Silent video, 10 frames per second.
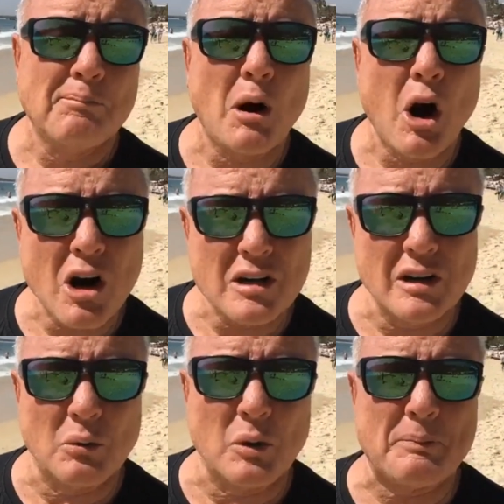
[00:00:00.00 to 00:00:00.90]

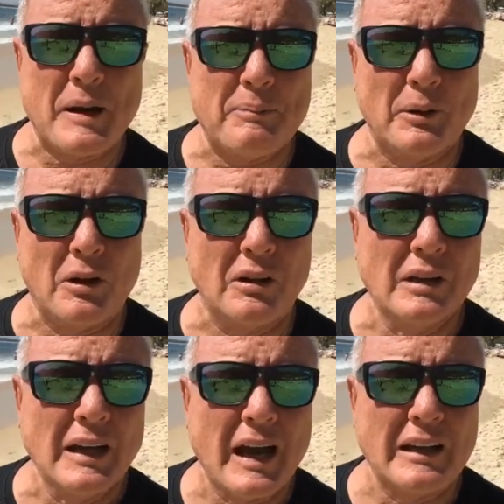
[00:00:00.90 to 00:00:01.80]
Partner with people
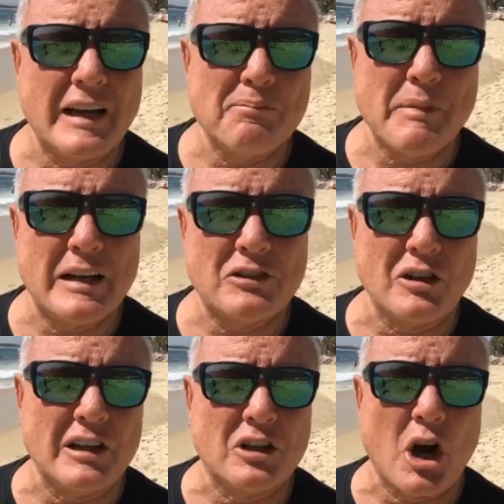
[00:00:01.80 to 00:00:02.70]
and get
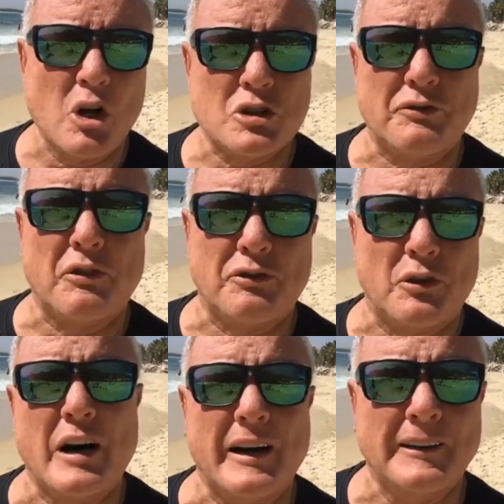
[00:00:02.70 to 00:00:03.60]
mentored and coached for
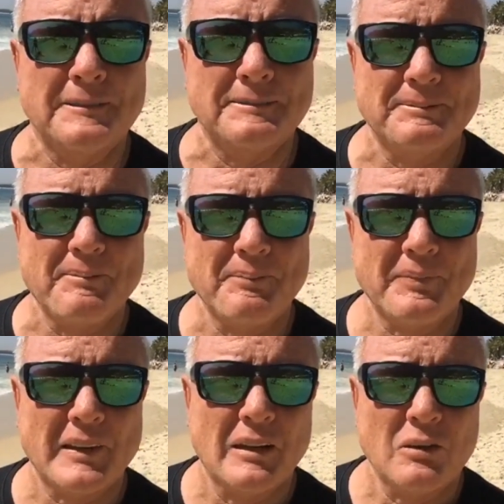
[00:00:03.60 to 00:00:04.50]
free.
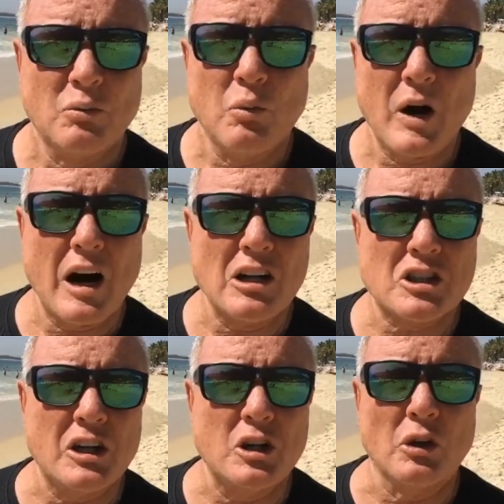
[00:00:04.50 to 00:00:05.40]
Where
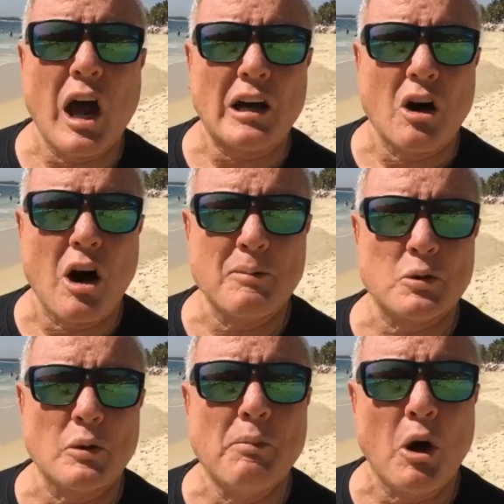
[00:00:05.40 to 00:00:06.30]
else can you lock
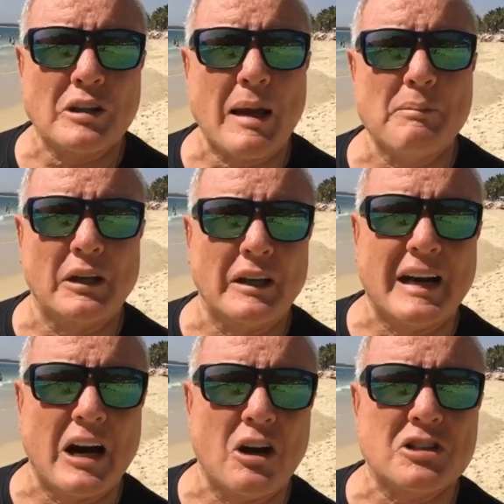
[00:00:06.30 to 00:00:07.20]
arms with
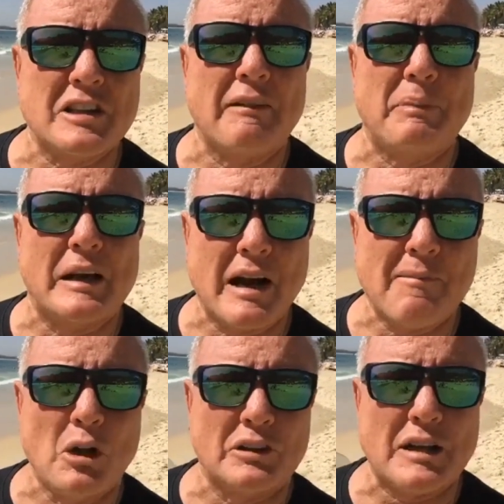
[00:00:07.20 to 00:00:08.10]
multimillionaires that have
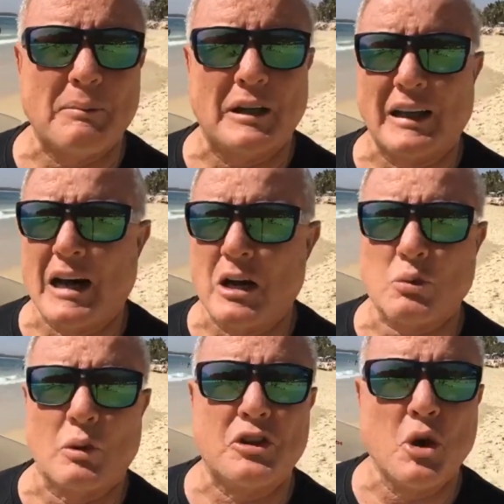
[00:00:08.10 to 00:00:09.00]
become
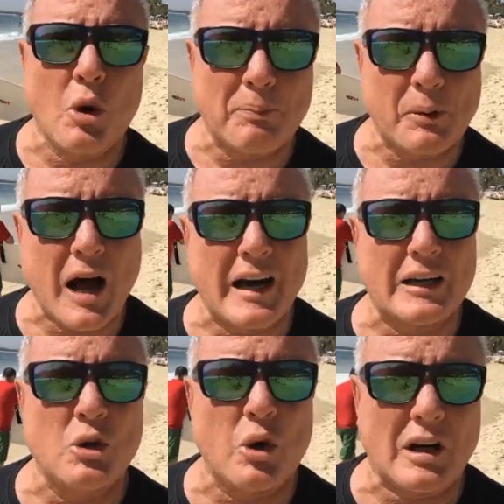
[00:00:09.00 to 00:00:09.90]
multimillionaires with your
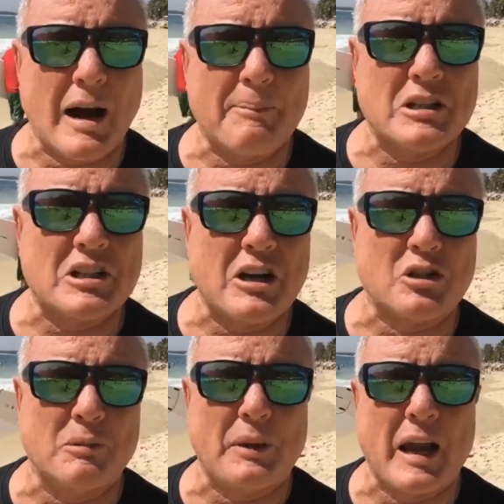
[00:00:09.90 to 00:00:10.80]
product, your
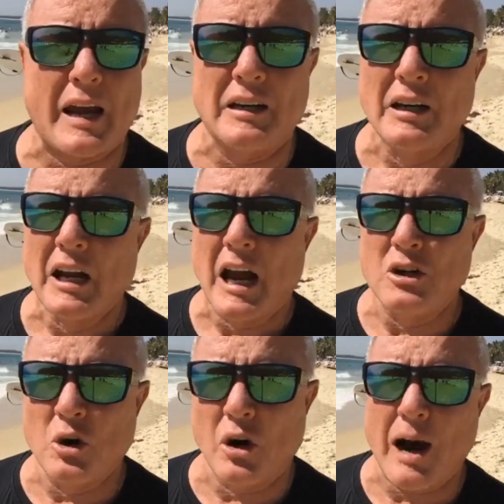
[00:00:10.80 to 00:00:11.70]
compensation plan,
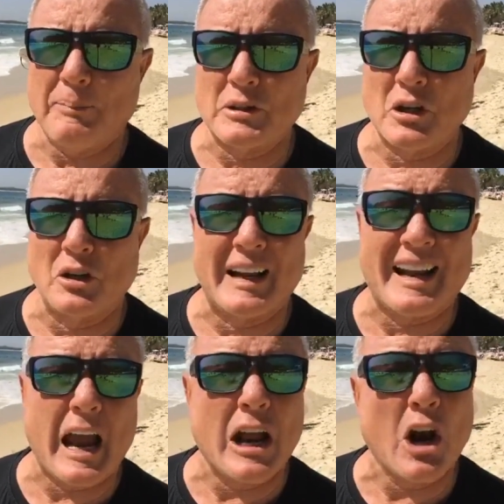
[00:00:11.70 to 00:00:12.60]
and your
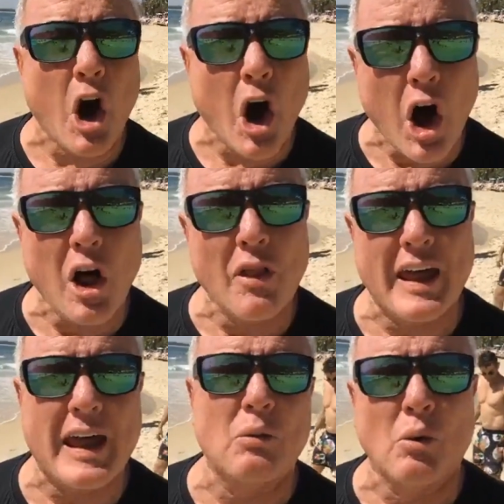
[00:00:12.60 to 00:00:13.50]
opportunity, and all
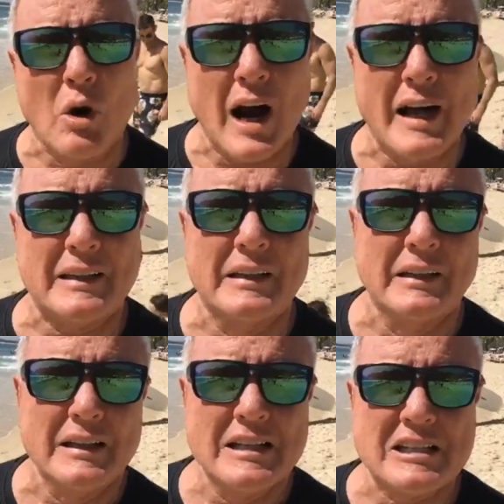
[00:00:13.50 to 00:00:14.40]
they want
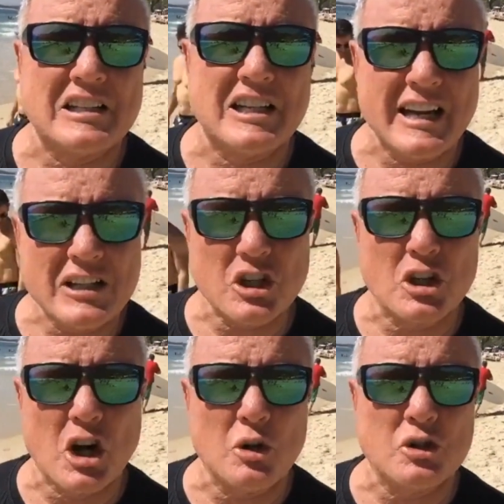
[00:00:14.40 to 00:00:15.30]
is to teach
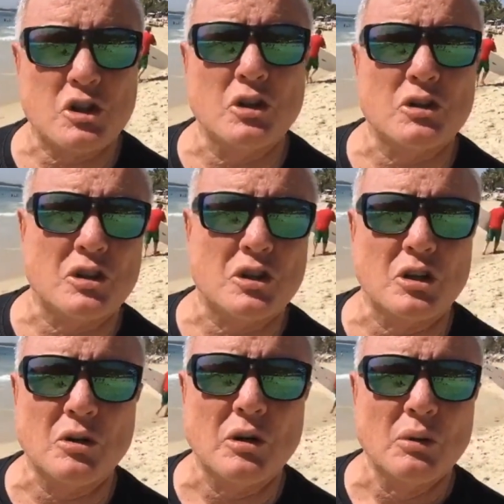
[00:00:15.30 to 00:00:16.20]
and coach you to
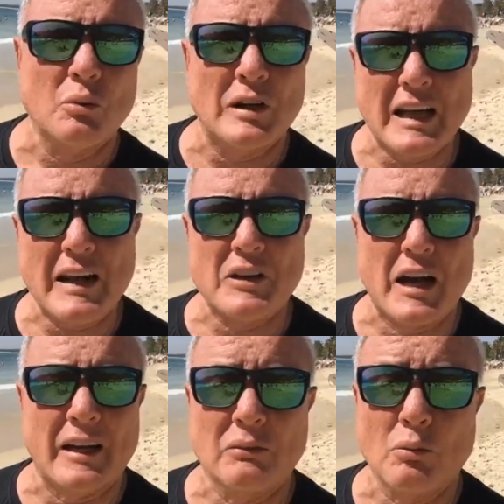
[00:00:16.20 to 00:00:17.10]
do what they've
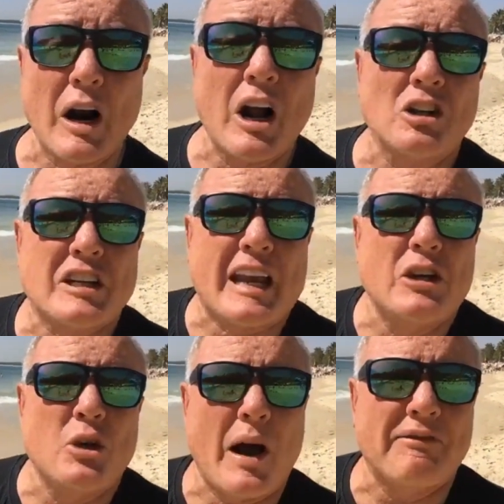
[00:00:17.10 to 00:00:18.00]
done? Where else
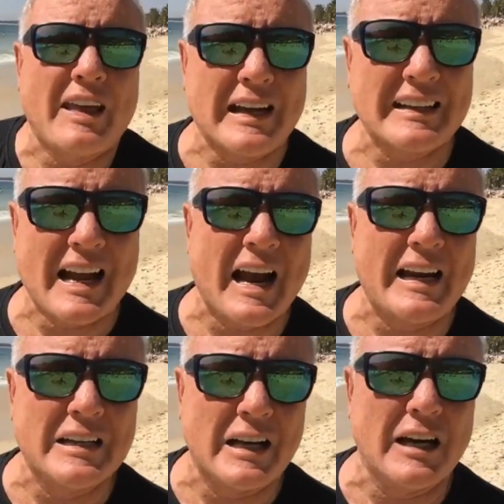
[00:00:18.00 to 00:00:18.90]
can you have that
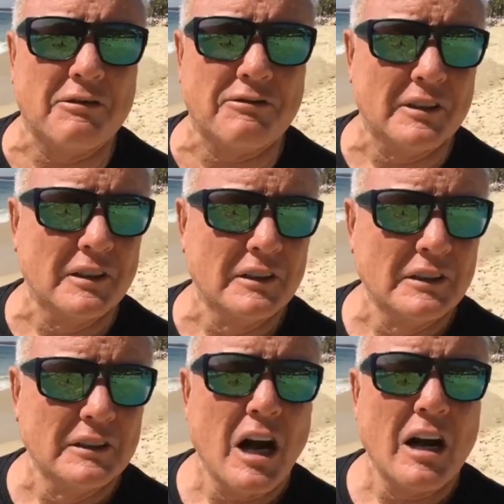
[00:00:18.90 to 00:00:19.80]
kind of
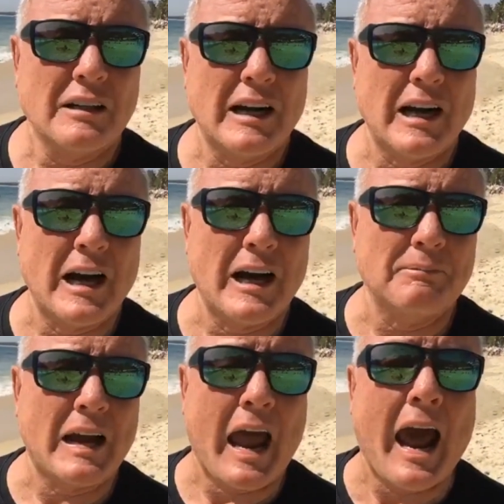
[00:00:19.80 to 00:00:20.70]

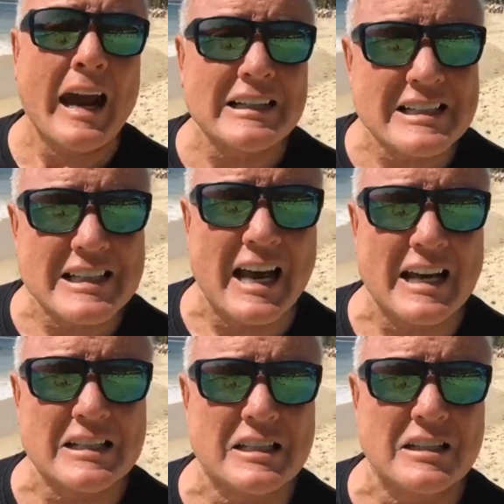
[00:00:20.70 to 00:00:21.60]
um,
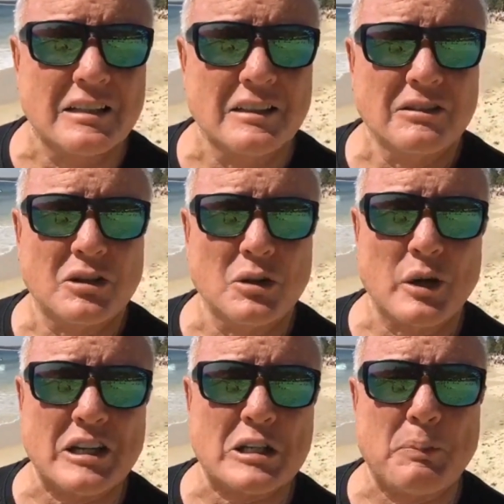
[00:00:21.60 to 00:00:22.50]
access
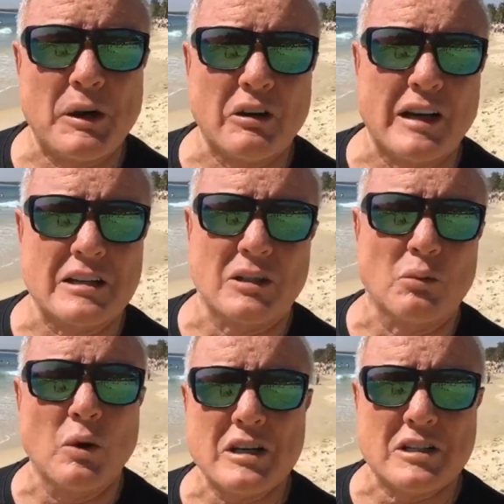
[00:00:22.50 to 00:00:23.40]
to experience
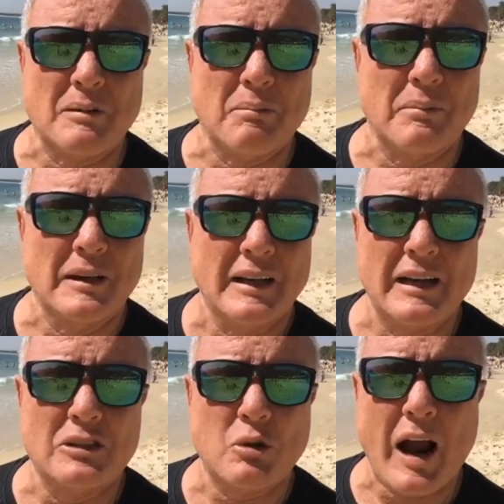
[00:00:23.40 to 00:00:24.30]
and wisdom
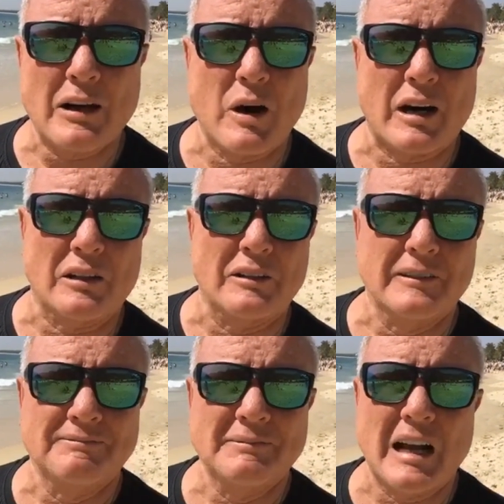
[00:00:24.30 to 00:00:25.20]
and a track record?
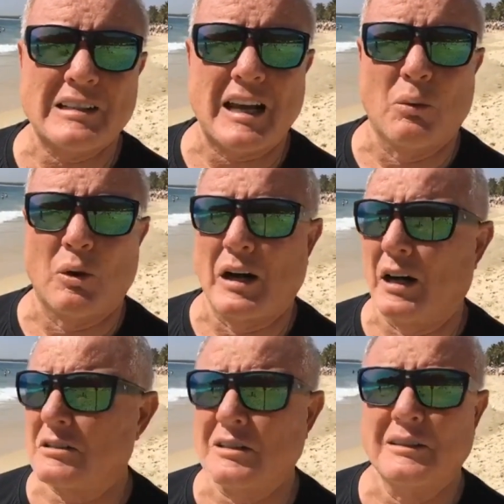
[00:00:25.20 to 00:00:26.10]
I'll tell you where
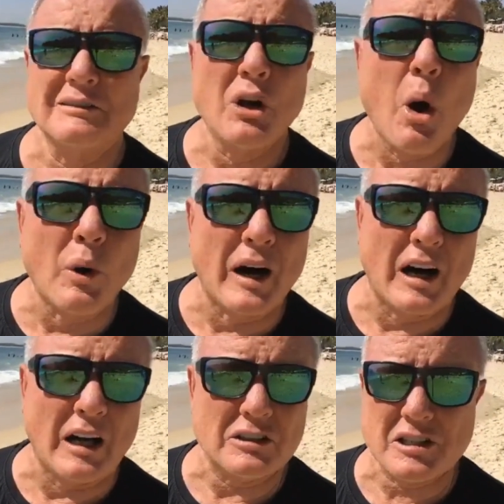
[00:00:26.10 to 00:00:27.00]
else. Nowhere
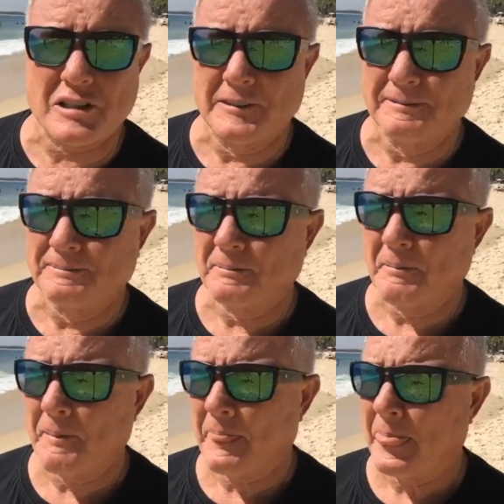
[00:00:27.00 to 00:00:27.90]
else.
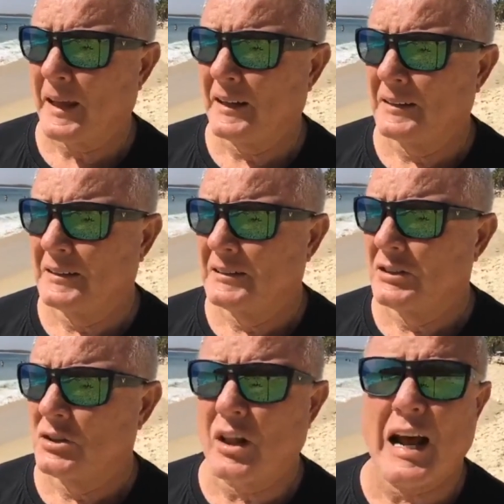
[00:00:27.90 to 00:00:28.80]

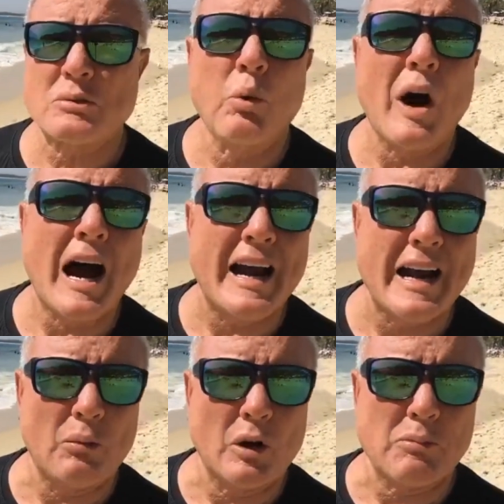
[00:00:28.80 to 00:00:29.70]
So that's why
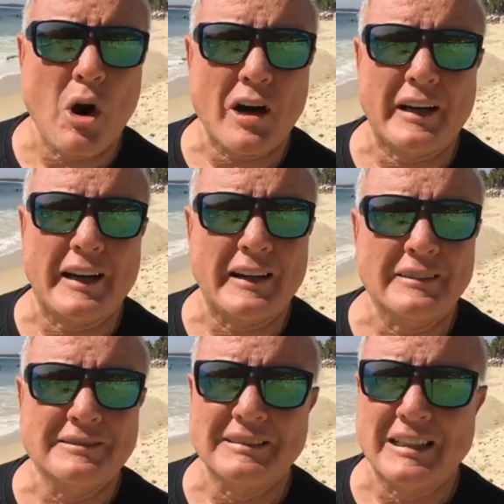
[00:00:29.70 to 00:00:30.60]
network marketing.
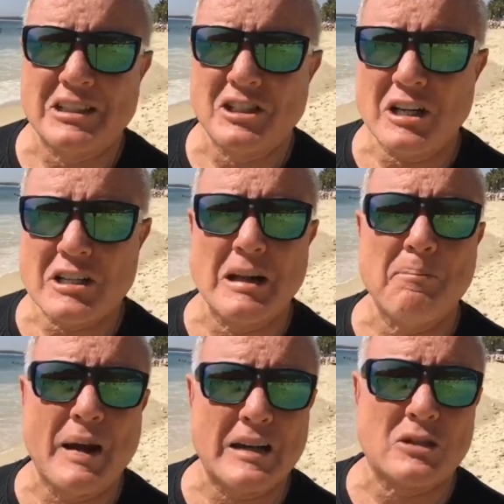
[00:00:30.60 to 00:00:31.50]
It's just the
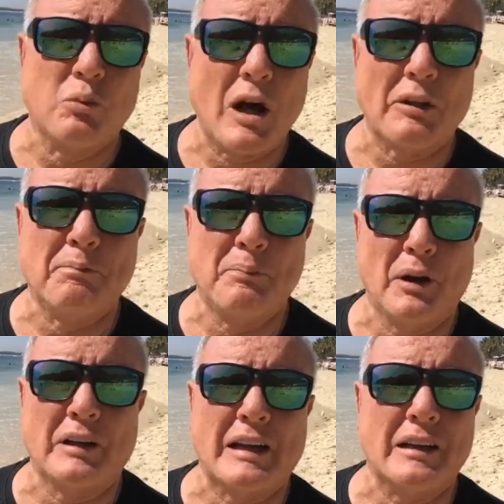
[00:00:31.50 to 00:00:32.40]
best wealth
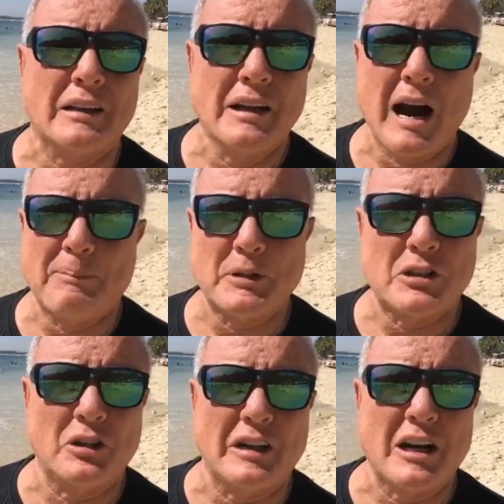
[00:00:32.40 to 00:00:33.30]
building
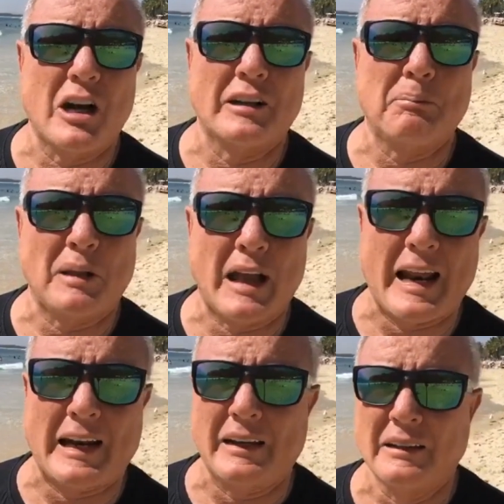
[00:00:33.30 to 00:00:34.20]
opportunity on the
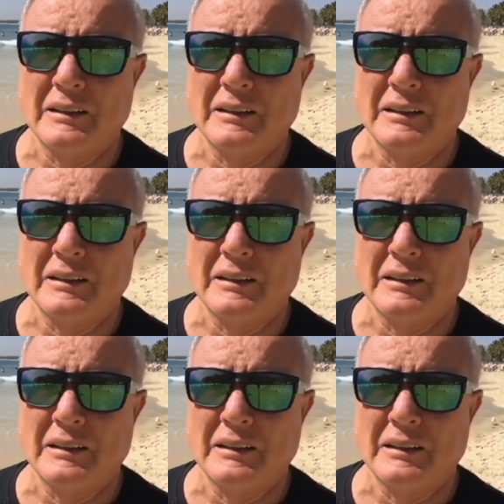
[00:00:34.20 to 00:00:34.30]
planet.